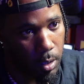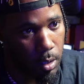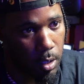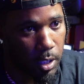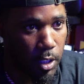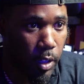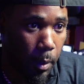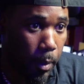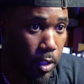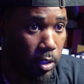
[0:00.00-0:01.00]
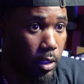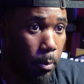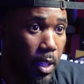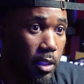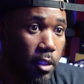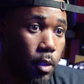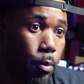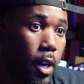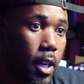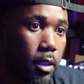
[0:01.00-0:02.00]
Mm-hmm. They try to make sure it's the best of
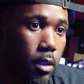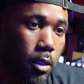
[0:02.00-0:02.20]
surprise.